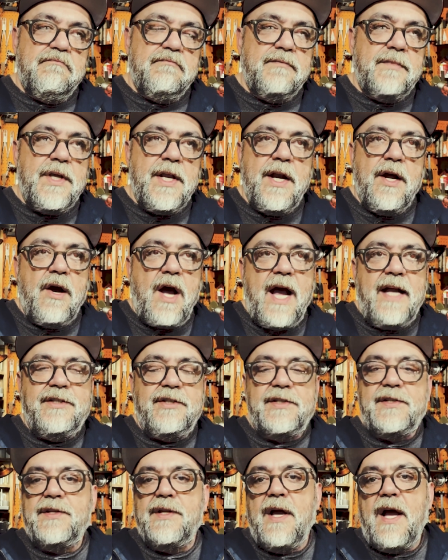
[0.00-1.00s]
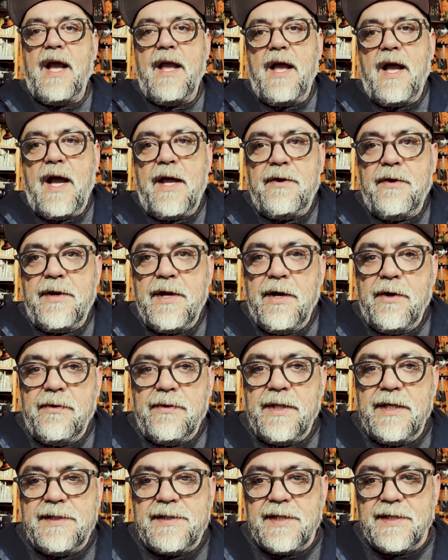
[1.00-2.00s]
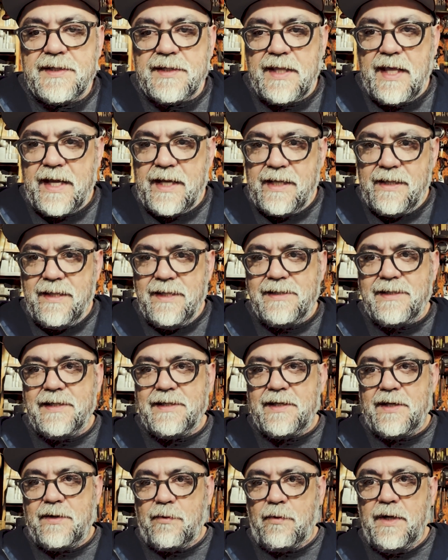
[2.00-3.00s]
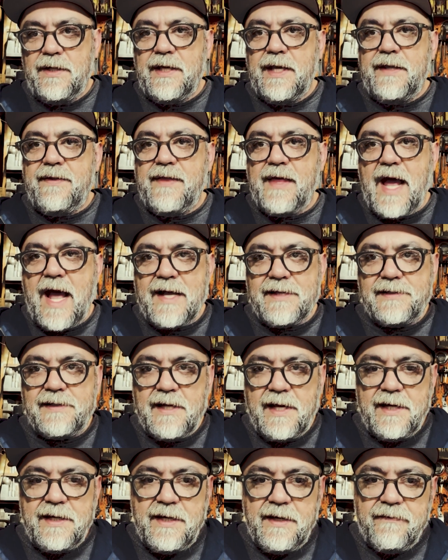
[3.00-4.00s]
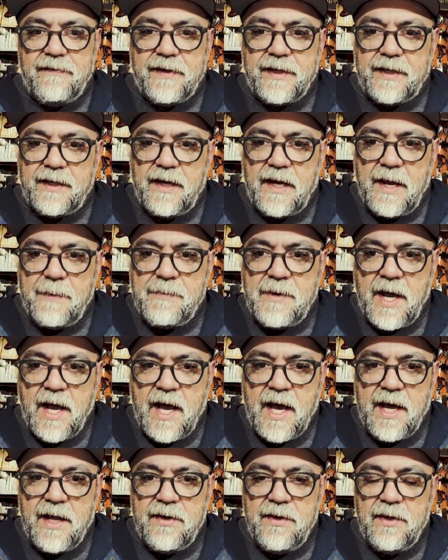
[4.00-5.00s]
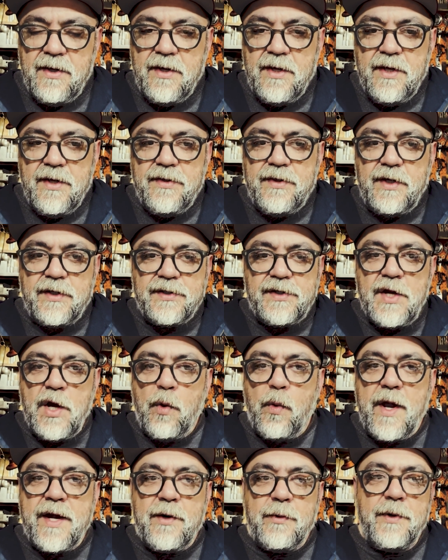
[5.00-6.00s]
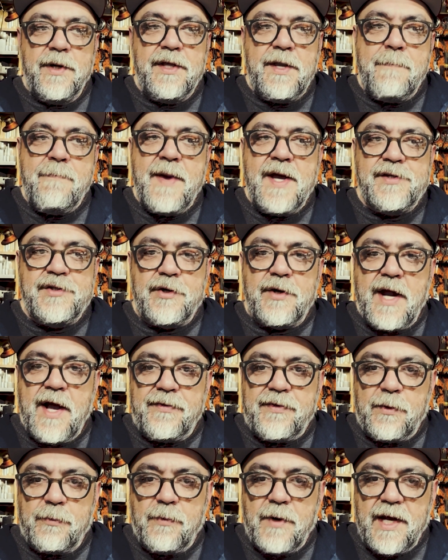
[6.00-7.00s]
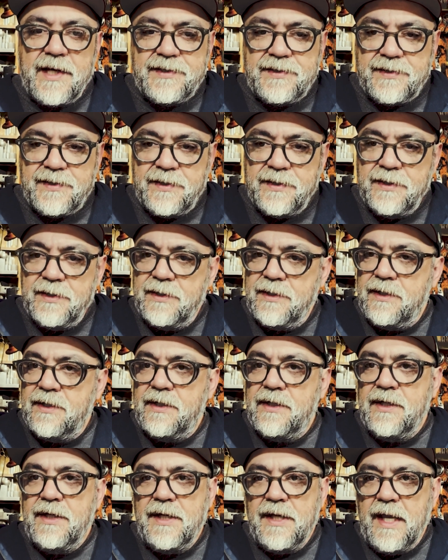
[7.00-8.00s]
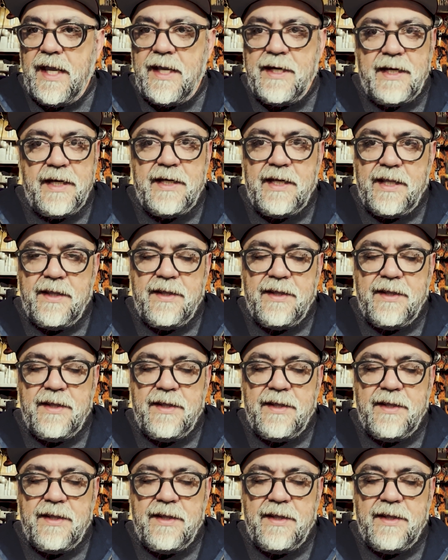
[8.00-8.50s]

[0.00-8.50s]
I don't know. This isn't really that scientific. There's no way to really measure out the rust in any of